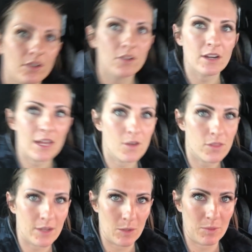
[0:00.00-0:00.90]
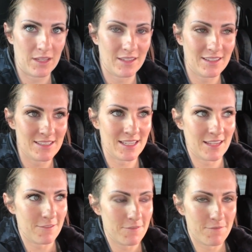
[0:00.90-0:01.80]
cryotherapy. Because
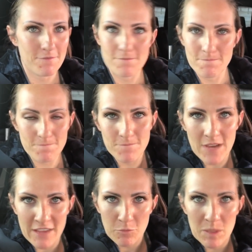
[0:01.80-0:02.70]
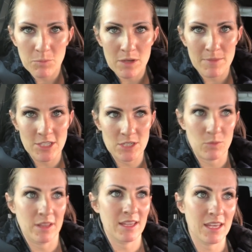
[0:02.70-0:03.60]
like five people at my gym
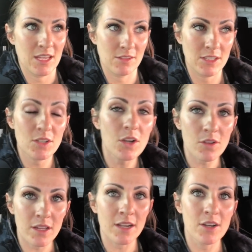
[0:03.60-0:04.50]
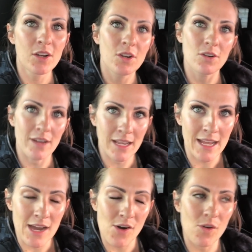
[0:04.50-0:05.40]
were like, okay, you need to go there right
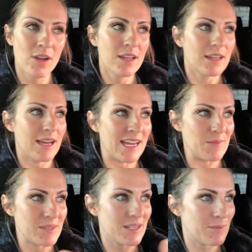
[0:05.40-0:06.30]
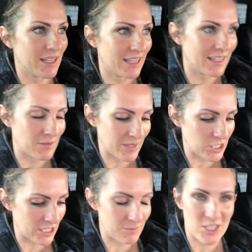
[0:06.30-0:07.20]
now. Somebody in my
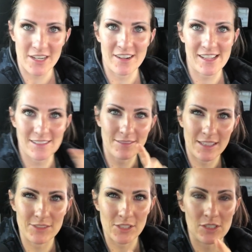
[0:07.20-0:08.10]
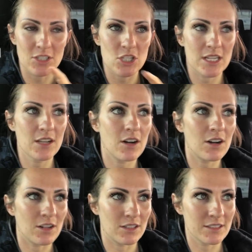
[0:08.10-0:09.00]
gym, Charity, love you girl, she
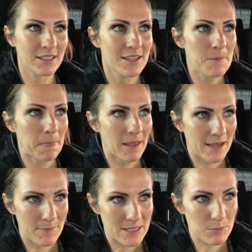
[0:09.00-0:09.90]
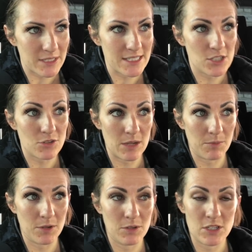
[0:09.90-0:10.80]
called this place in
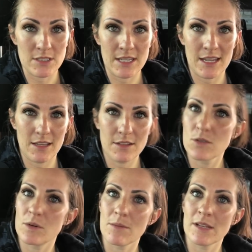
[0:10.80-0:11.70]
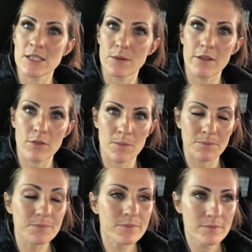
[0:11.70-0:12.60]
Draper, which is like 20 minutes away
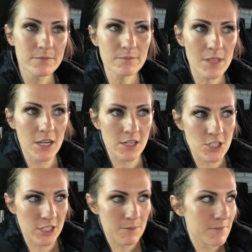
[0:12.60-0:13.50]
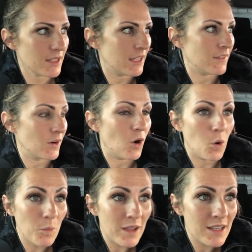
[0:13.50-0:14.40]
from our gym, and they're
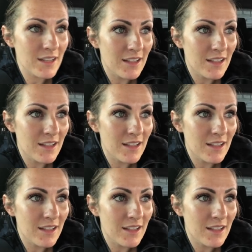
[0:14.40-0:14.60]
open